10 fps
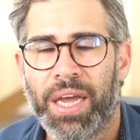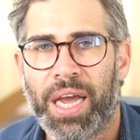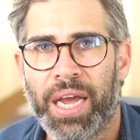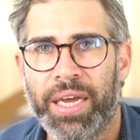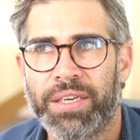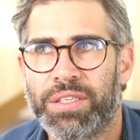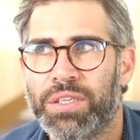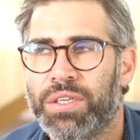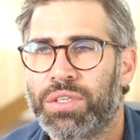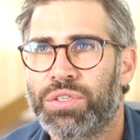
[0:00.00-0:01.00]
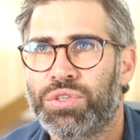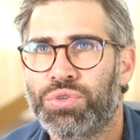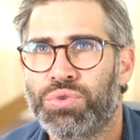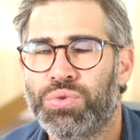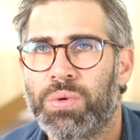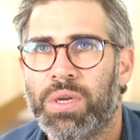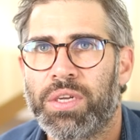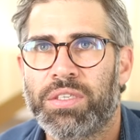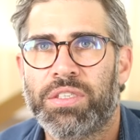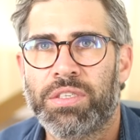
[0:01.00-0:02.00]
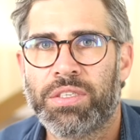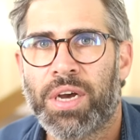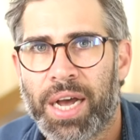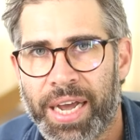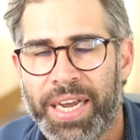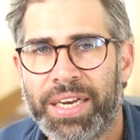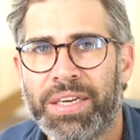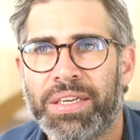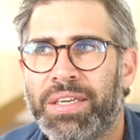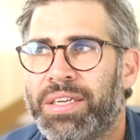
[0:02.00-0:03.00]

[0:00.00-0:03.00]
and to design